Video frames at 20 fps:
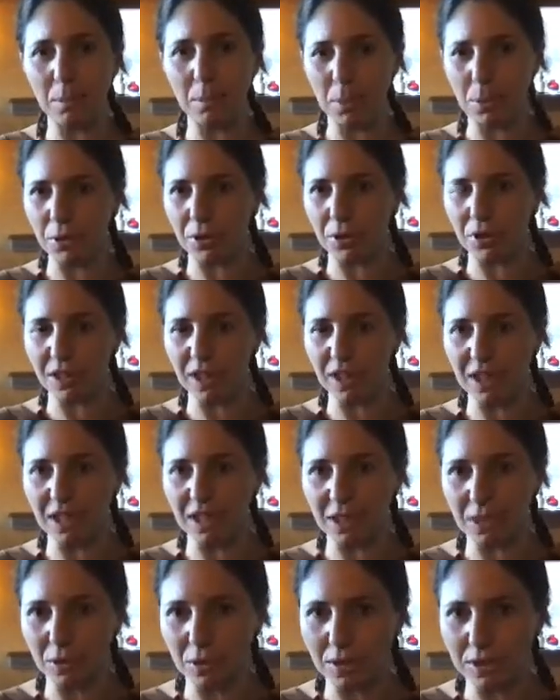birthing
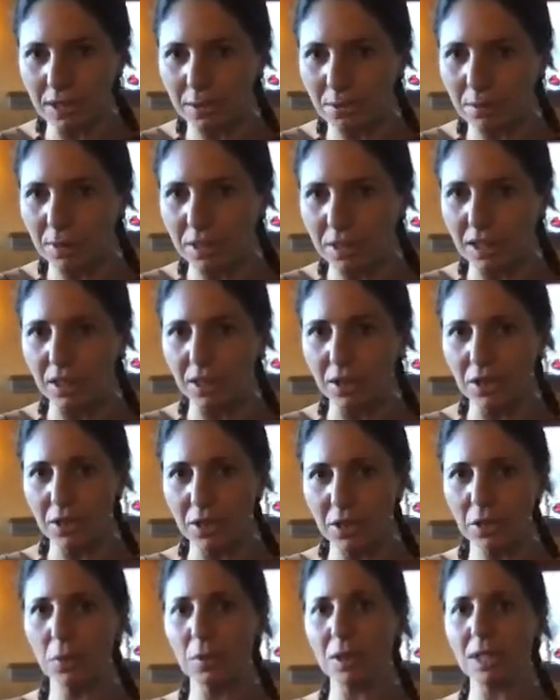into something new.